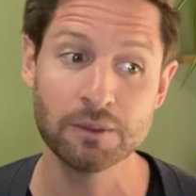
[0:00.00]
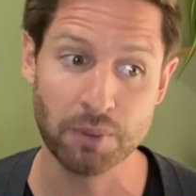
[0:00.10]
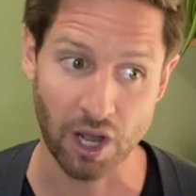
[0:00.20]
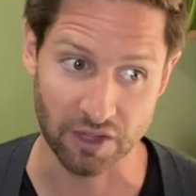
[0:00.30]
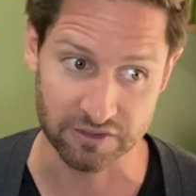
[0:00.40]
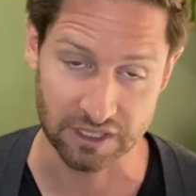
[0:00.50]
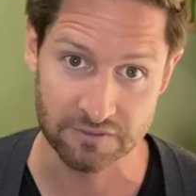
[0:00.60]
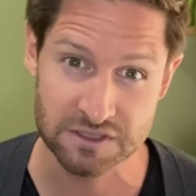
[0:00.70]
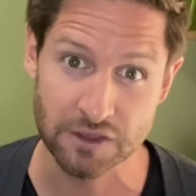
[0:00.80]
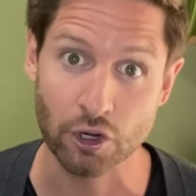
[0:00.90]
the
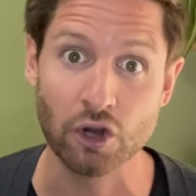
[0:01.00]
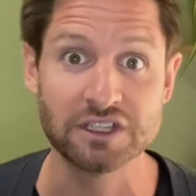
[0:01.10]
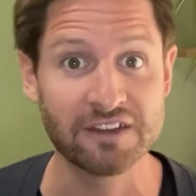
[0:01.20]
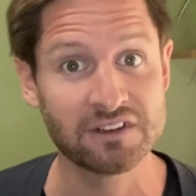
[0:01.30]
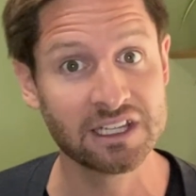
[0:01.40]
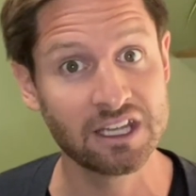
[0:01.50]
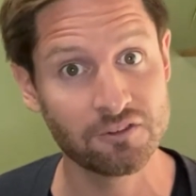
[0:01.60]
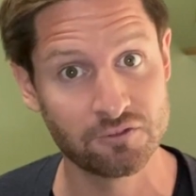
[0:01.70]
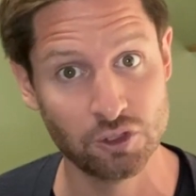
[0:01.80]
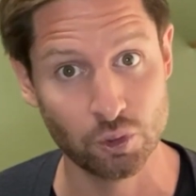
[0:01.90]
positives. There are definitely a
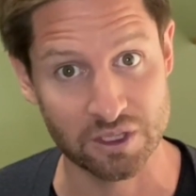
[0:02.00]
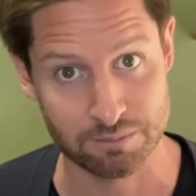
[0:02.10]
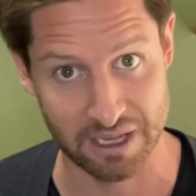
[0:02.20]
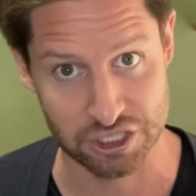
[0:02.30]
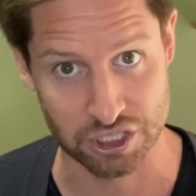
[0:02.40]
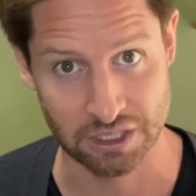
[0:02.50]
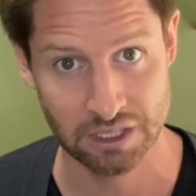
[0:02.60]
few as mentioned.